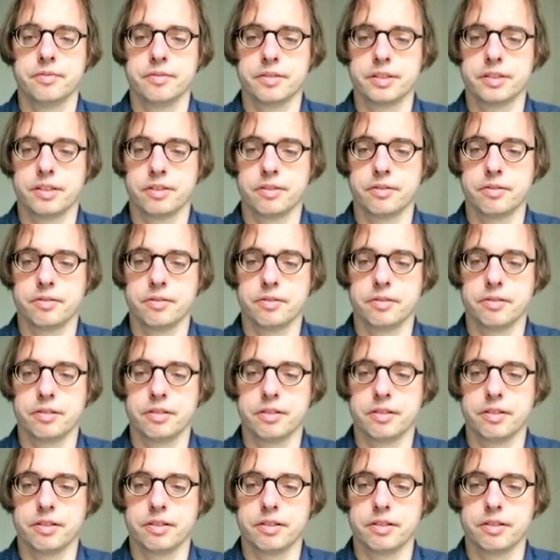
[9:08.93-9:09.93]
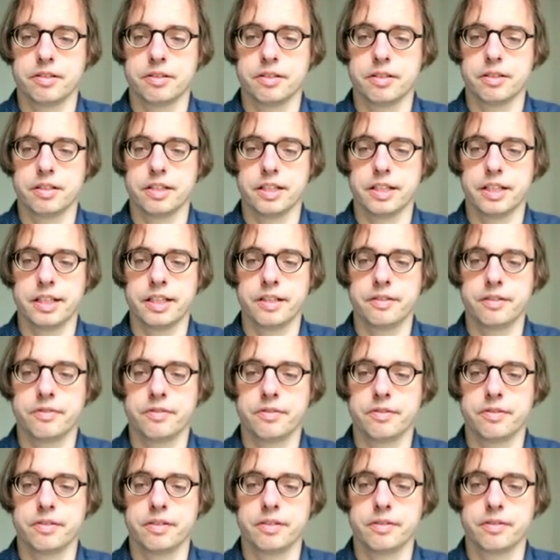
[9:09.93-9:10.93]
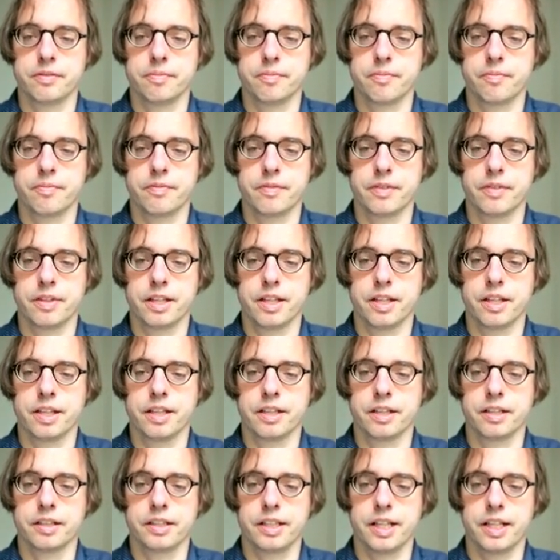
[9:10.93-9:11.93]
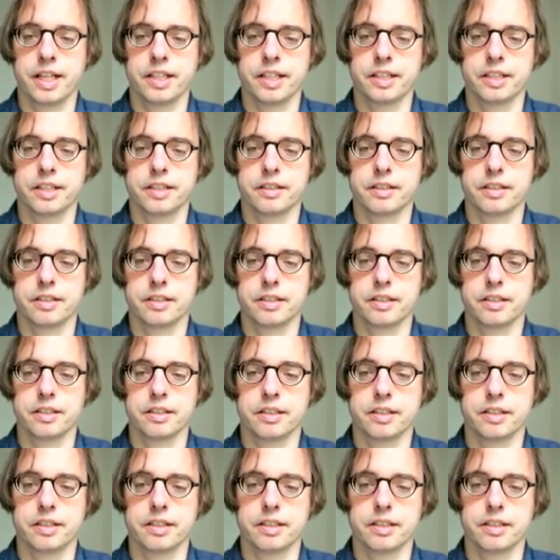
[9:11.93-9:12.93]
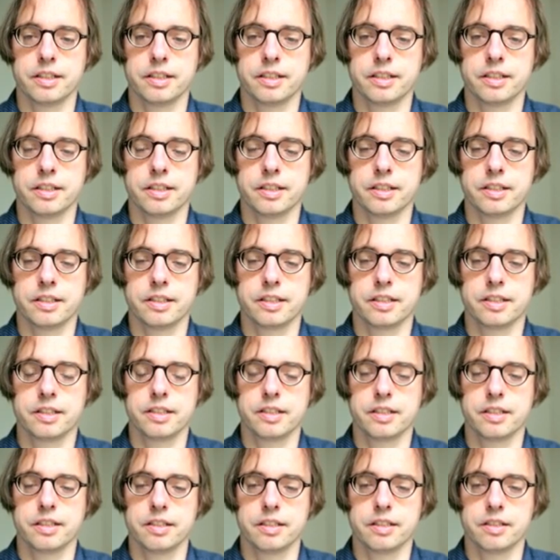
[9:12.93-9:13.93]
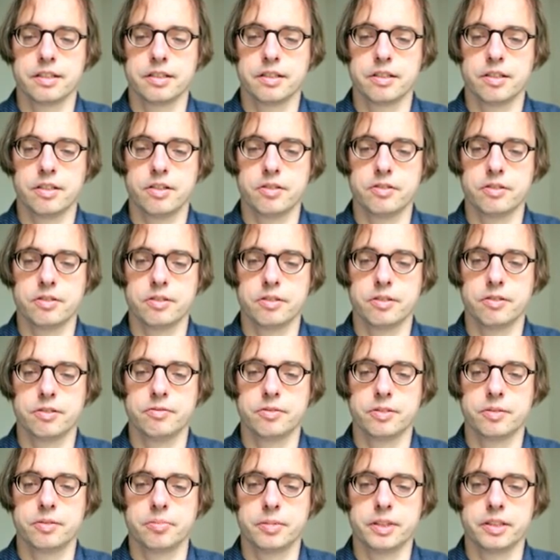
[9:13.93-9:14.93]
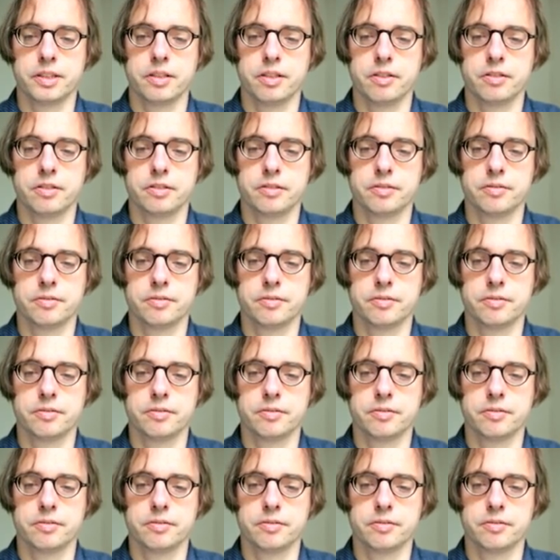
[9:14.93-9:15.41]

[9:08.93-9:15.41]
So if k is known or would be known,